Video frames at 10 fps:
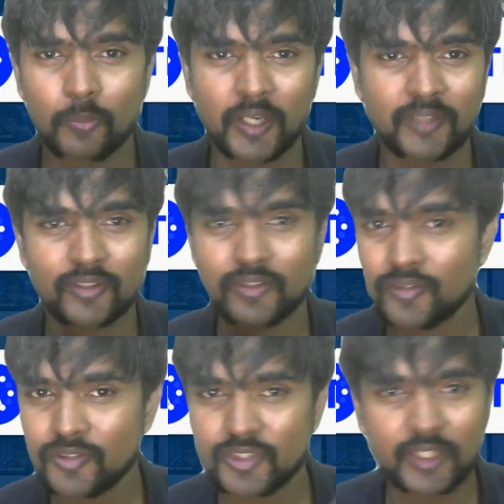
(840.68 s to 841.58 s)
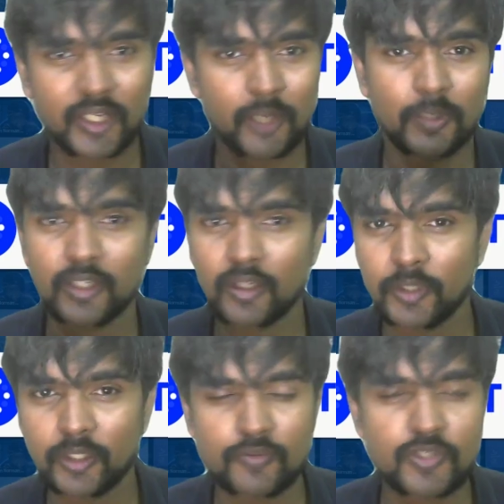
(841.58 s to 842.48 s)
Python scraping, a
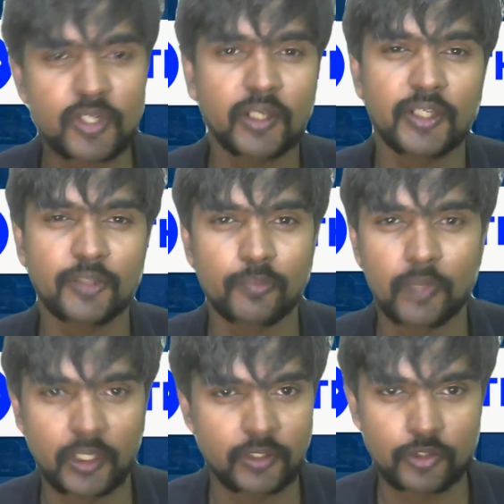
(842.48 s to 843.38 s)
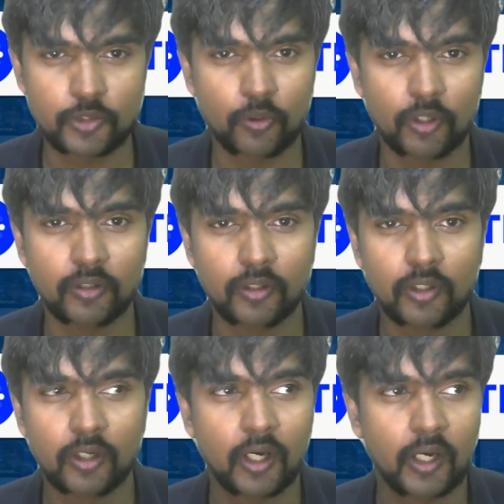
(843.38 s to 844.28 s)
bit of Selenium, and so on.
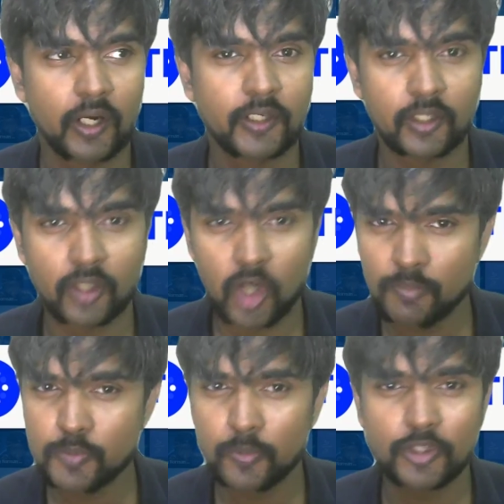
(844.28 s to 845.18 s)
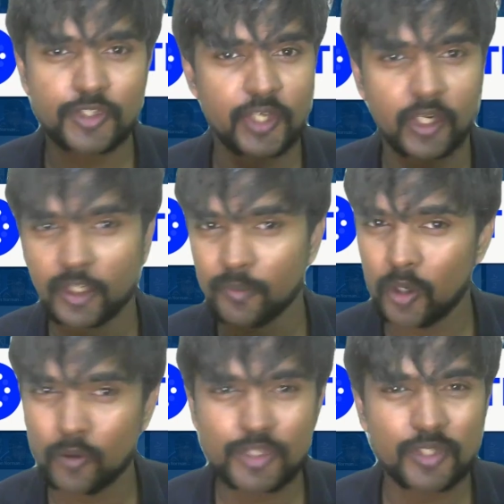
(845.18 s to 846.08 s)
And uh, HubSpot CRM,
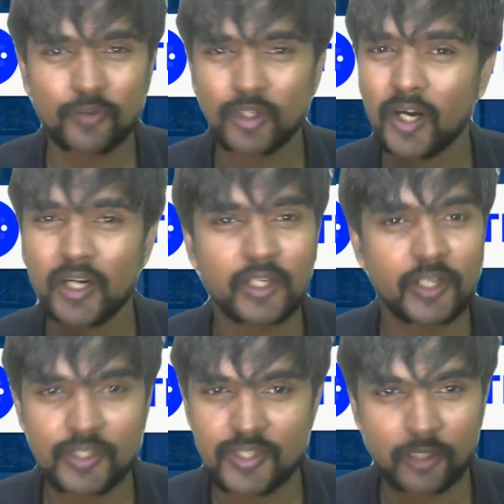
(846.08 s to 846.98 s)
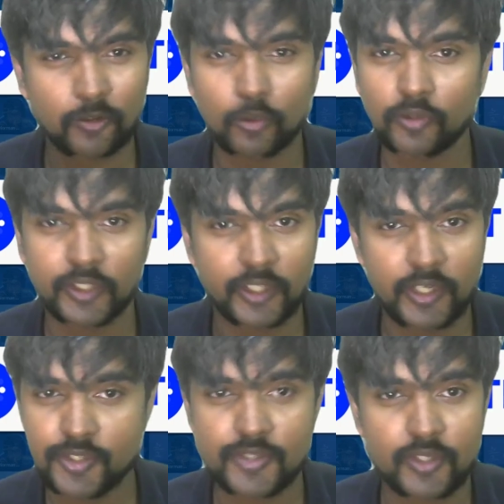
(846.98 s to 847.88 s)
how does it work? Hardly takes like two or three
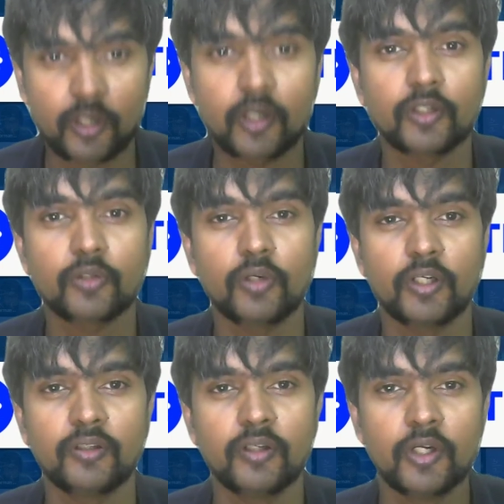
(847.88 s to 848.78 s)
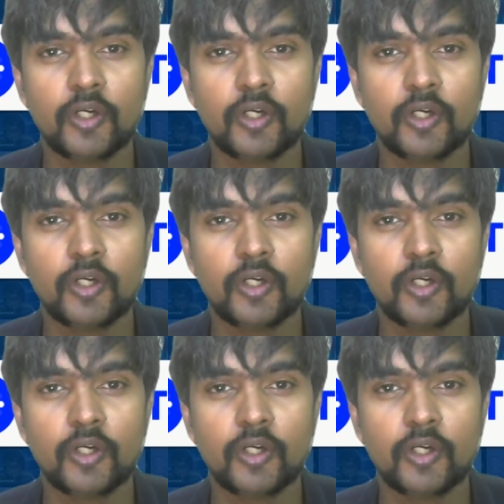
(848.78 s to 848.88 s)
days uh, to learn.